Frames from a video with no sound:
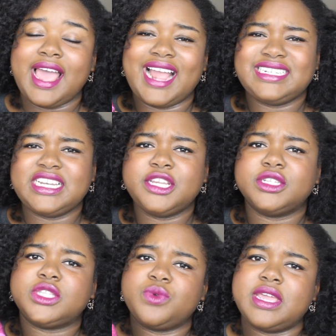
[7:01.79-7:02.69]
I did
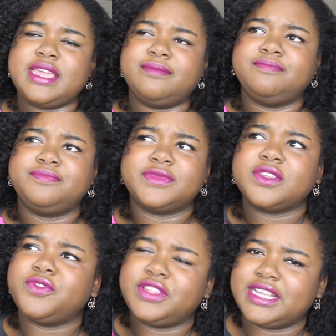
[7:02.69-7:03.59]
use 3
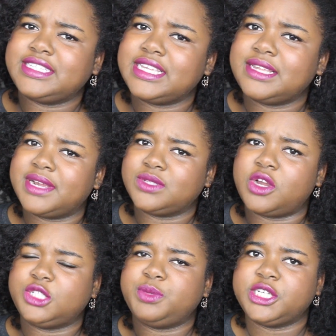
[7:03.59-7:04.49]
for this my
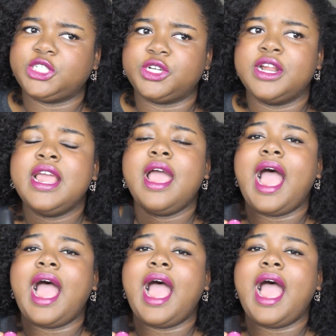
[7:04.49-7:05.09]
swatch picture.